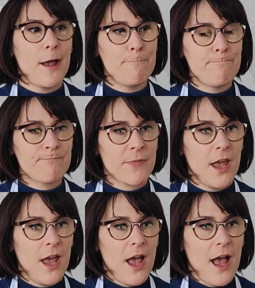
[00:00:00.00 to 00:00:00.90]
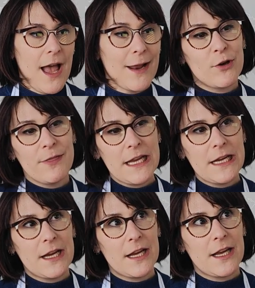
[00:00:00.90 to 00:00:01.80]
And one
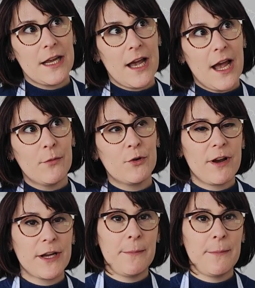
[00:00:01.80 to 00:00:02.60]
thing I would